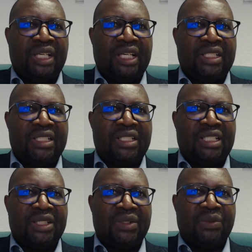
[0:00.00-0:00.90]
and
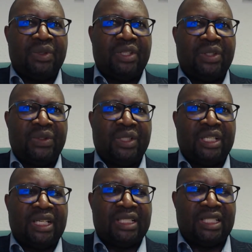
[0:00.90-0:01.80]
deal with your
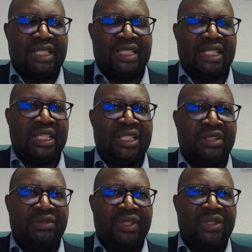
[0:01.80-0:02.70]
case as an
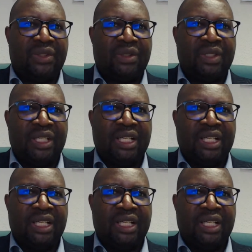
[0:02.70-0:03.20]
individual